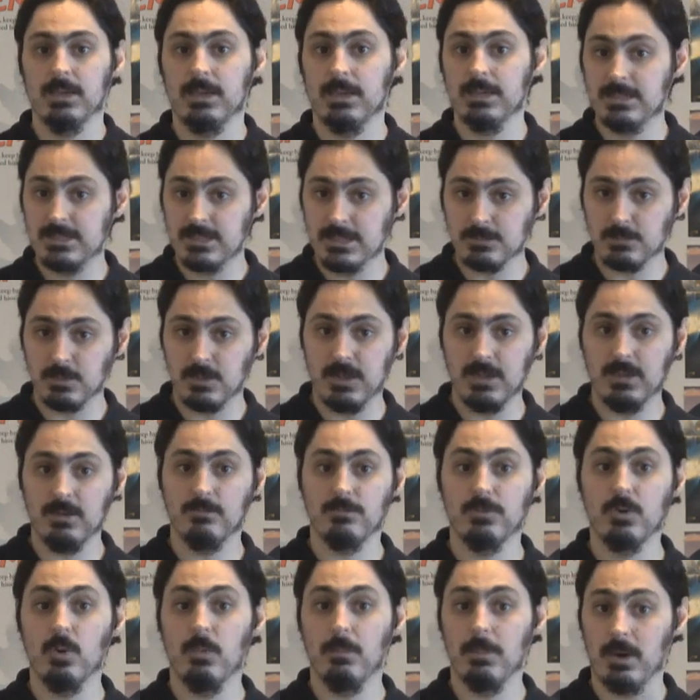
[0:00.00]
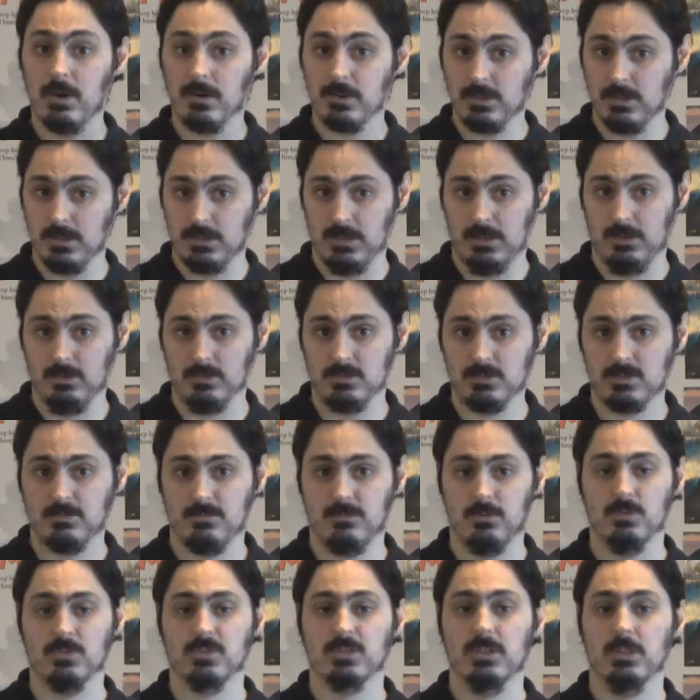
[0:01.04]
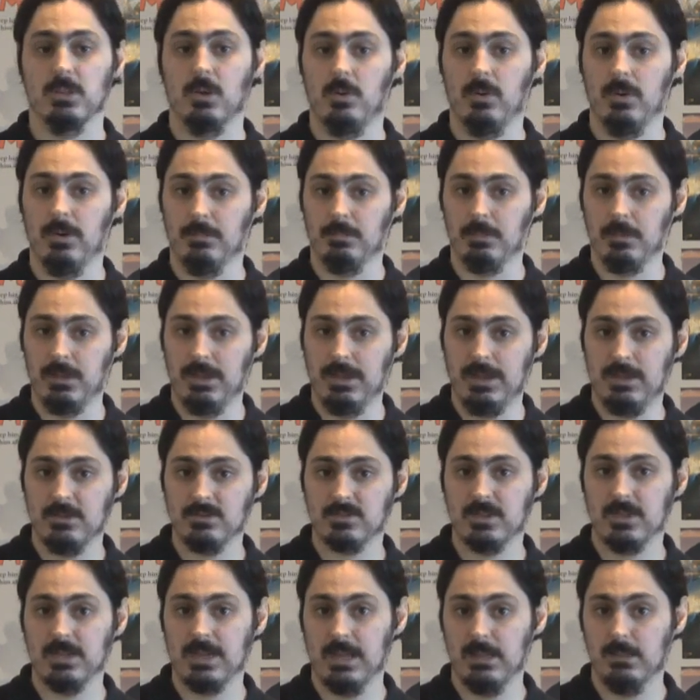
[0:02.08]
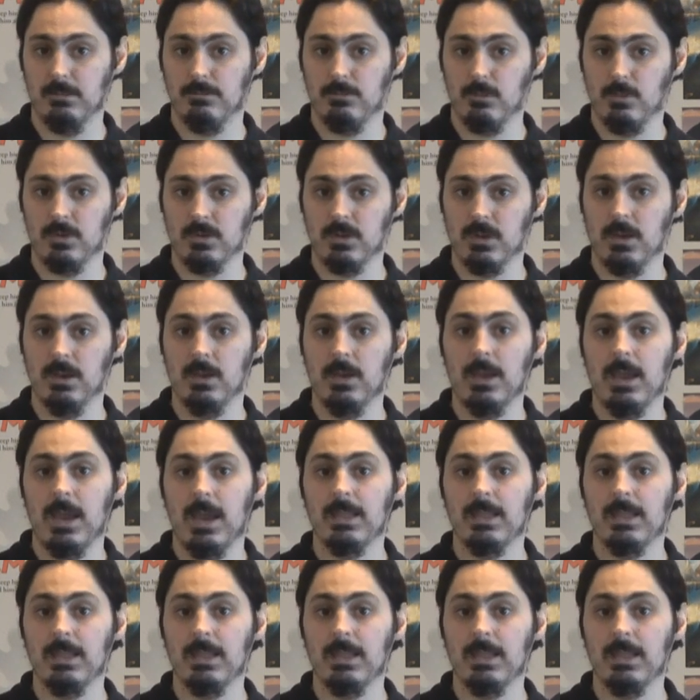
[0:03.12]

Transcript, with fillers: It did play at a few American theaters, first at La Jolla Playhouse in California,